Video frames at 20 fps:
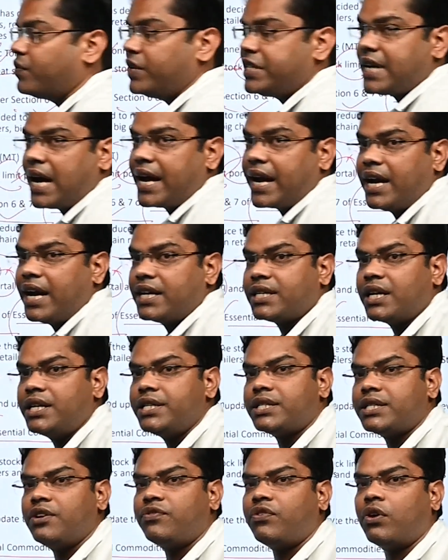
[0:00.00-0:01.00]
which are
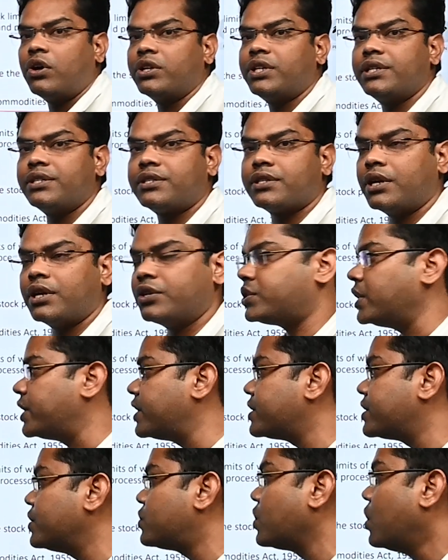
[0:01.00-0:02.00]
essential for these
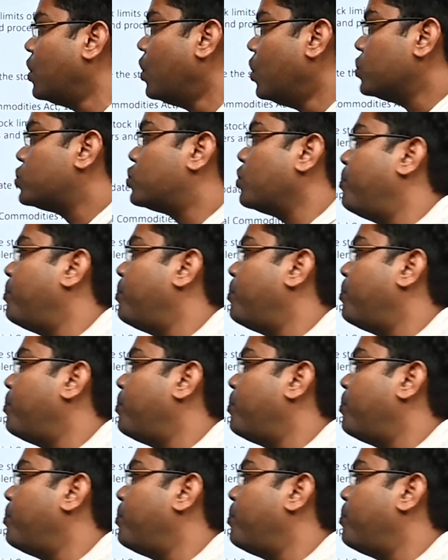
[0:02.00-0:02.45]
citizens. So